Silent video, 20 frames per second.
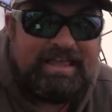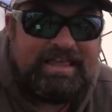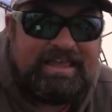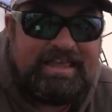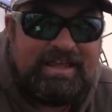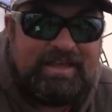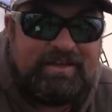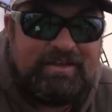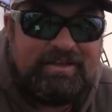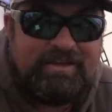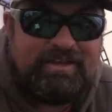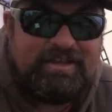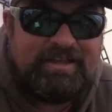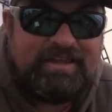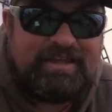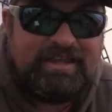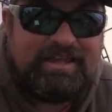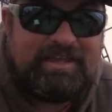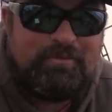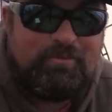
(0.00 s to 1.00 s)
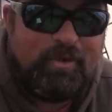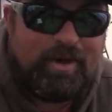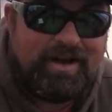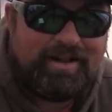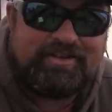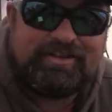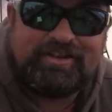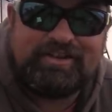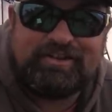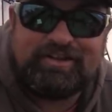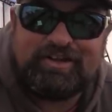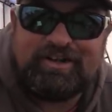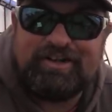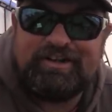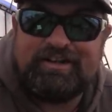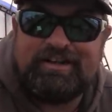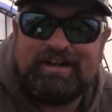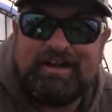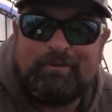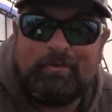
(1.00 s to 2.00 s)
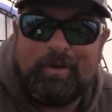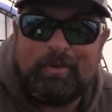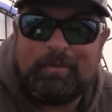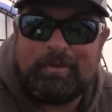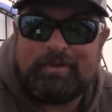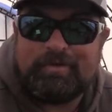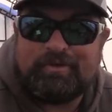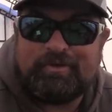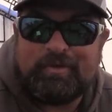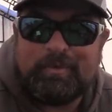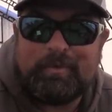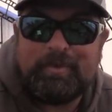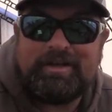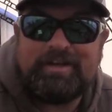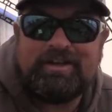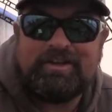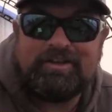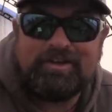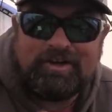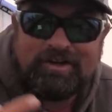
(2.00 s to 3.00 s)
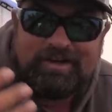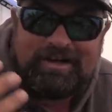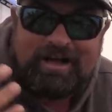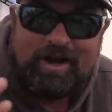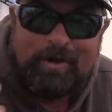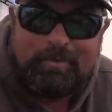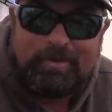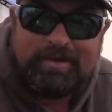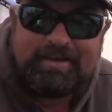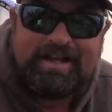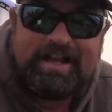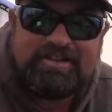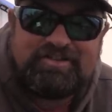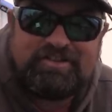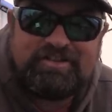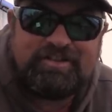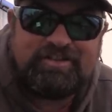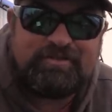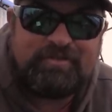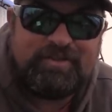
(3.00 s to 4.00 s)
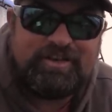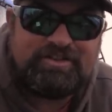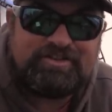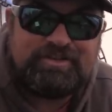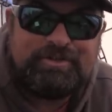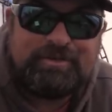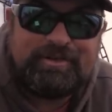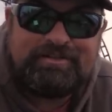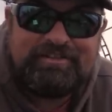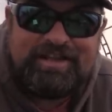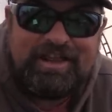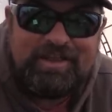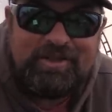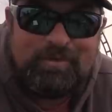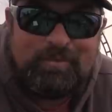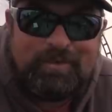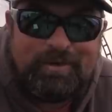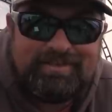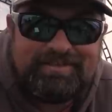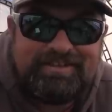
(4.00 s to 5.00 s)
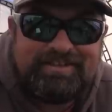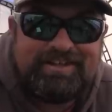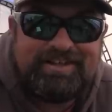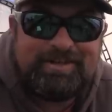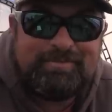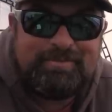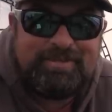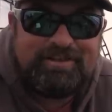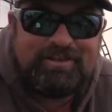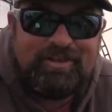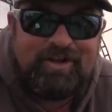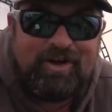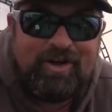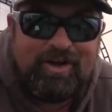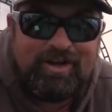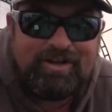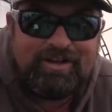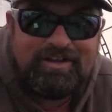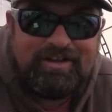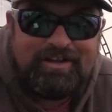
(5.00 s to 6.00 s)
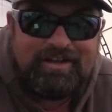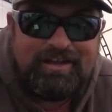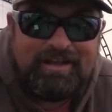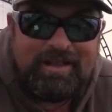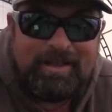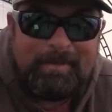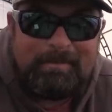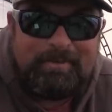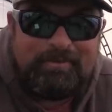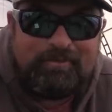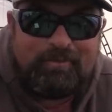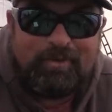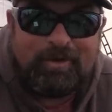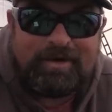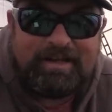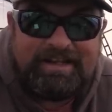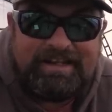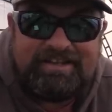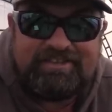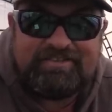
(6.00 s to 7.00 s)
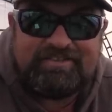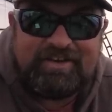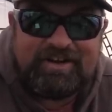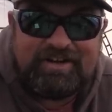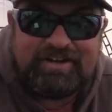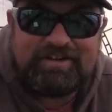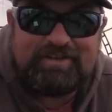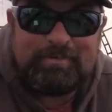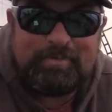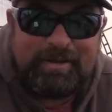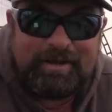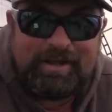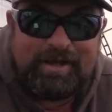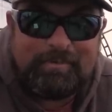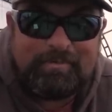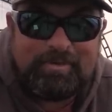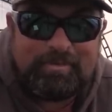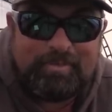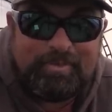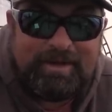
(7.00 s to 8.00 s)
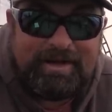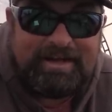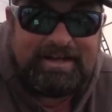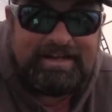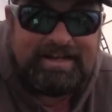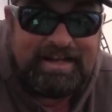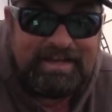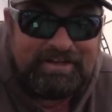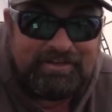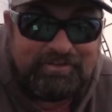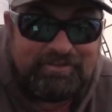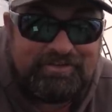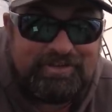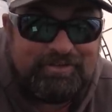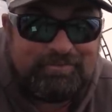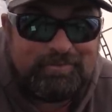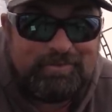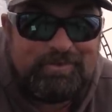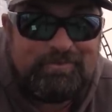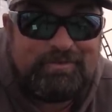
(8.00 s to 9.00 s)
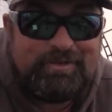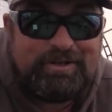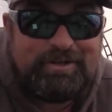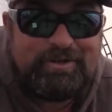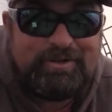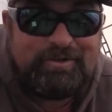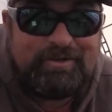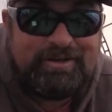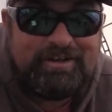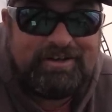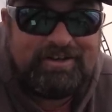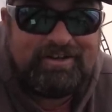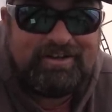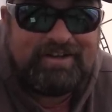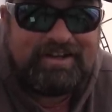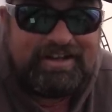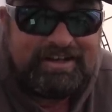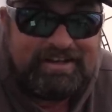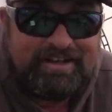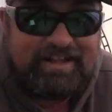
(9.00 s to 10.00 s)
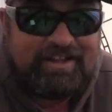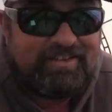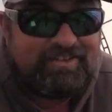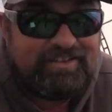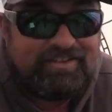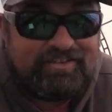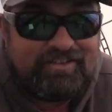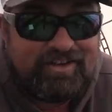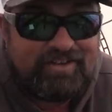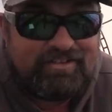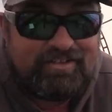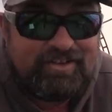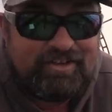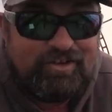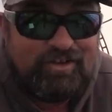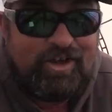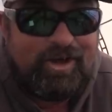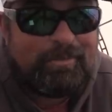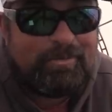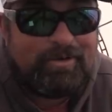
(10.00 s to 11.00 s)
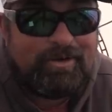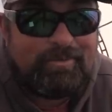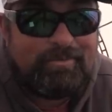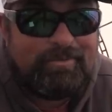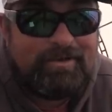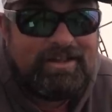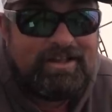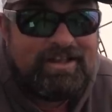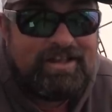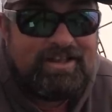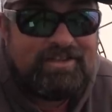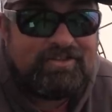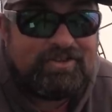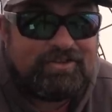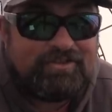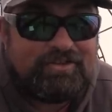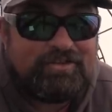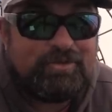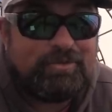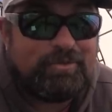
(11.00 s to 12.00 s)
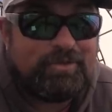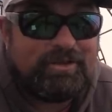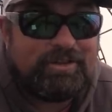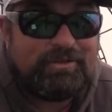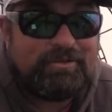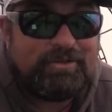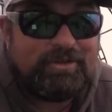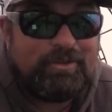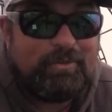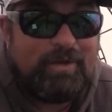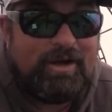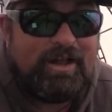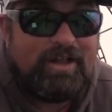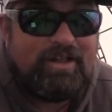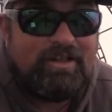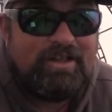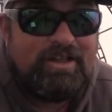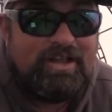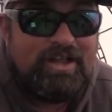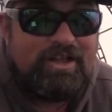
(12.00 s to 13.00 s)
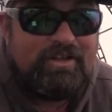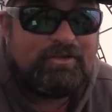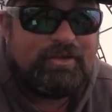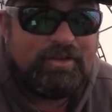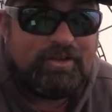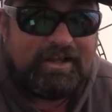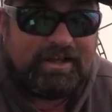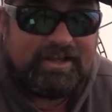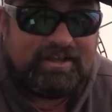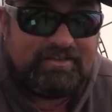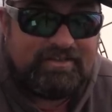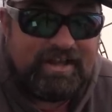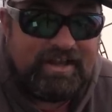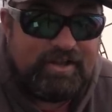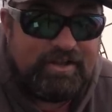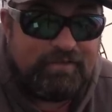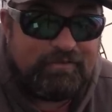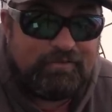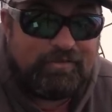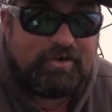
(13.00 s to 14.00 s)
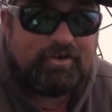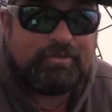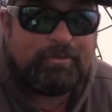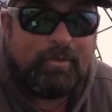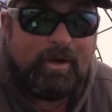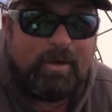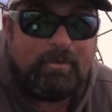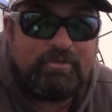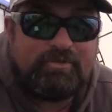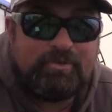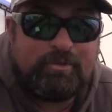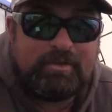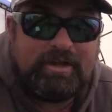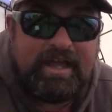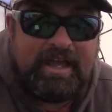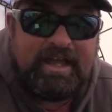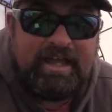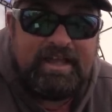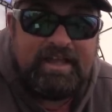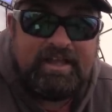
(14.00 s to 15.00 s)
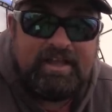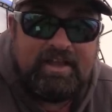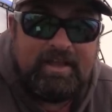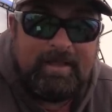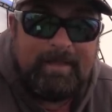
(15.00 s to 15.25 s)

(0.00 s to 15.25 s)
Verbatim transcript: He he wanted to learn what we were doing, learn how we were catching these fish. And you could tell it wasn't gonna be long before he started to pick up the bite. And you'll see from the video here, he does. He starts to clobber them, starts to do really, really well. So that, like I said, the first spot was okay,